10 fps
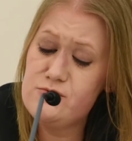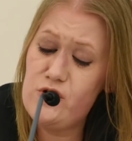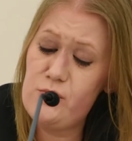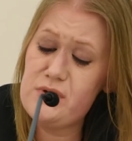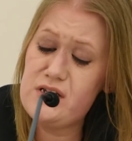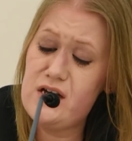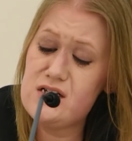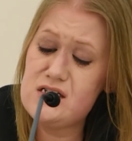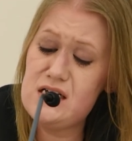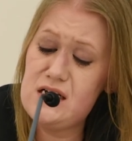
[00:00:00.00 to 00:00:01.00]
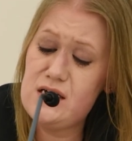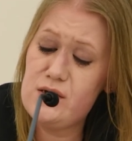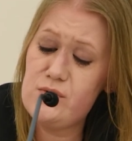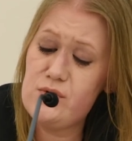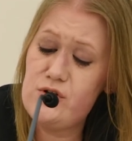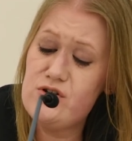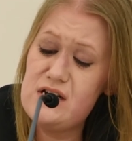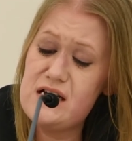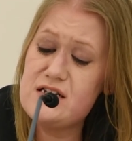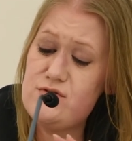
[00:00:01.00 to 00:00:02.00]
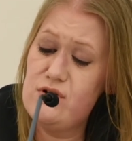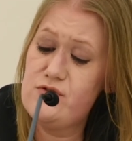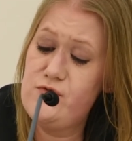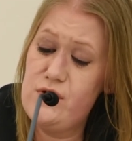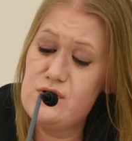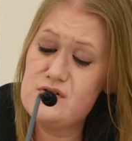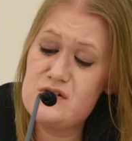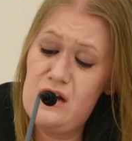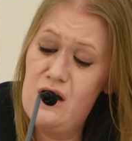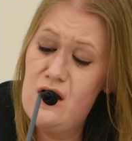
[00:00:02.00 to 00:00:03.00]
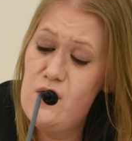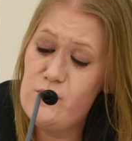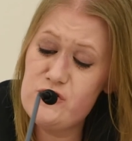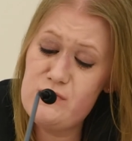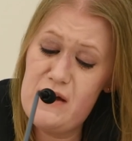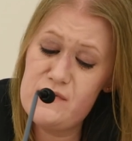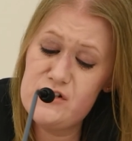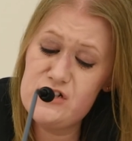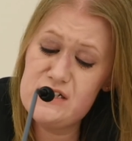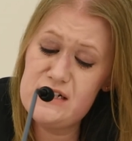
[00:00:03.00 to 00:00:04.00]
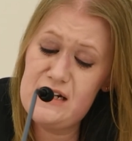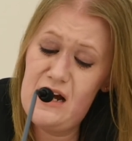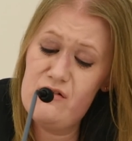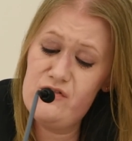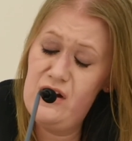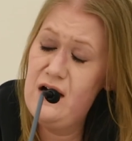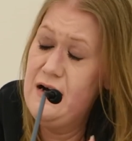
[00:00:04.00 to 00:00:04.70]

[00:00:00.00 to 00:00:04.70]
told me that she couldn't eat solid foods, which meant that she didn't have